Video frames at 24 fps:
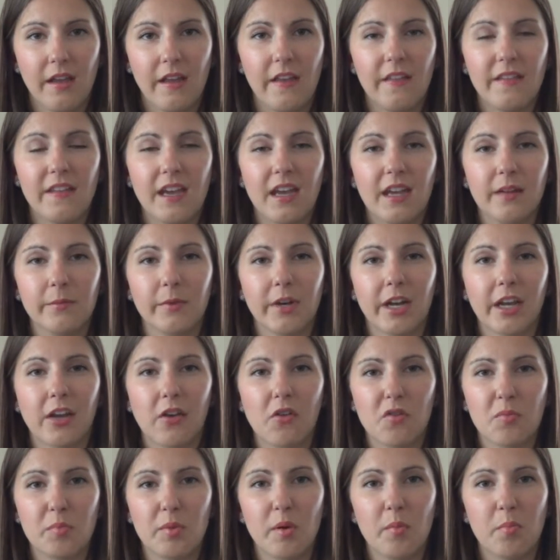And then when I
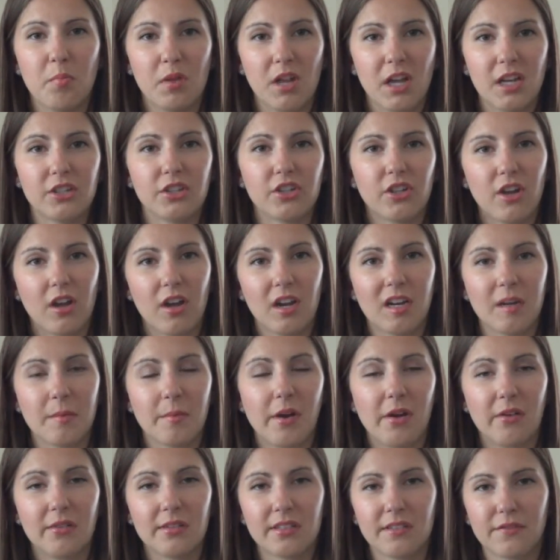go to put blush on, I'm
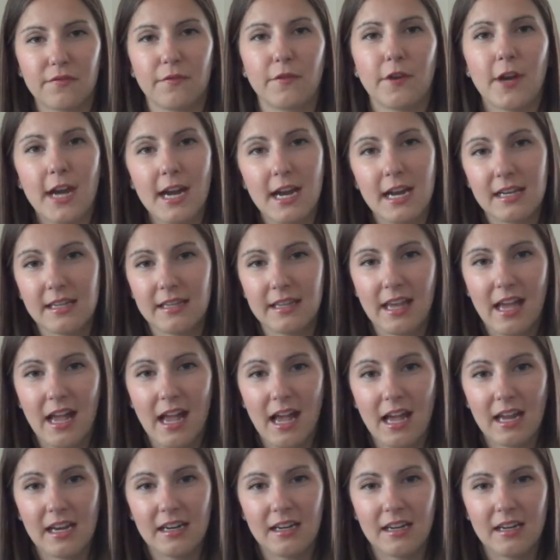always afraid
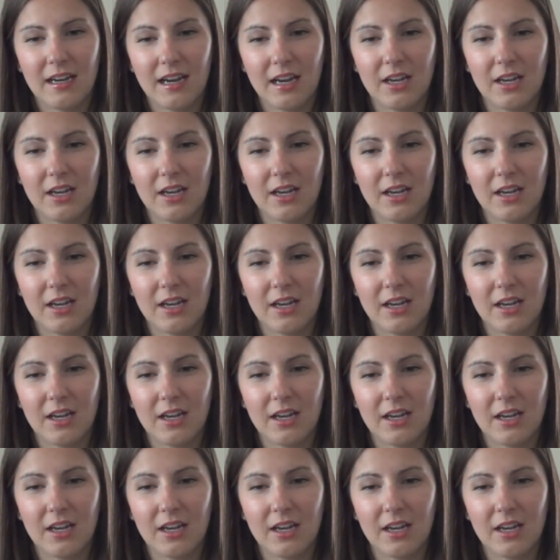that